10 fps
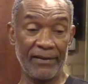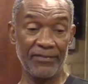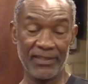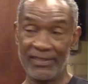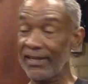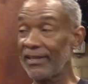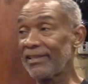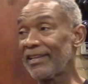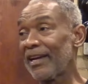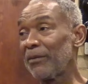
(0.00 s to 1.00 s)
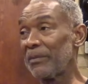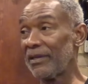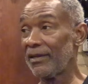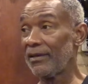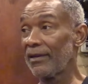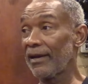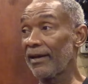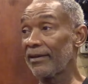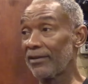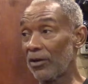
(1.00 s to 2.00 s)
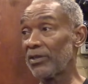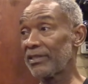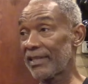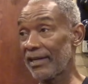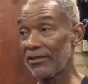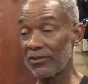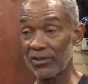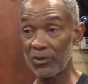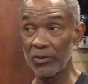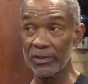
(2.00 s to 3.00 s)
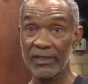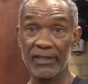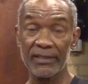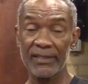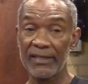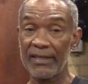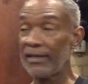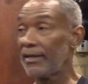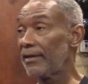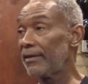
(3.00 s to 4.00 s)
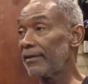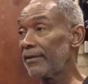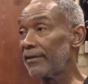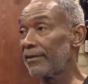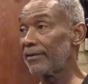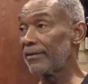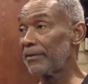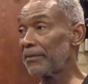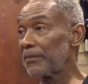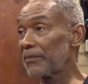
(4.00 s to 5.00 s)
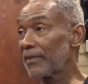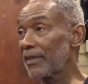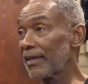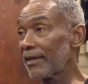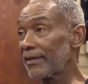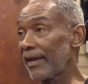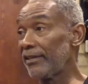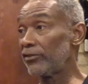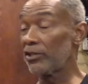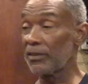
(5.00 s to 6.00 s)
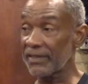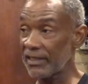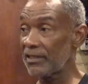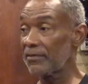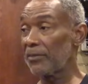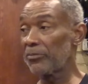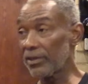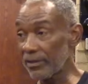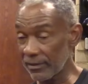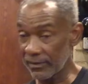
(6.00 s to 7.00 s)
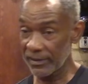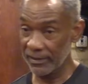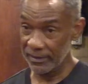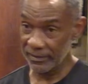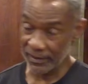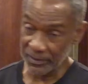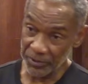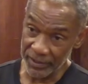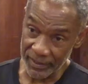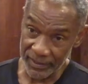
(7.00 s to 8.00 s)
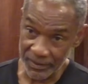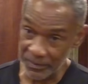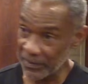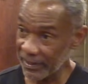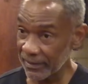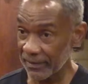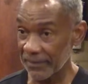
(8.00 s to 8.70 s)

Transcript: For the second time. And Howard Seiler, our coach, says, I introduced him. I said, this is my brother, Howard. He's a sprinter. He's been...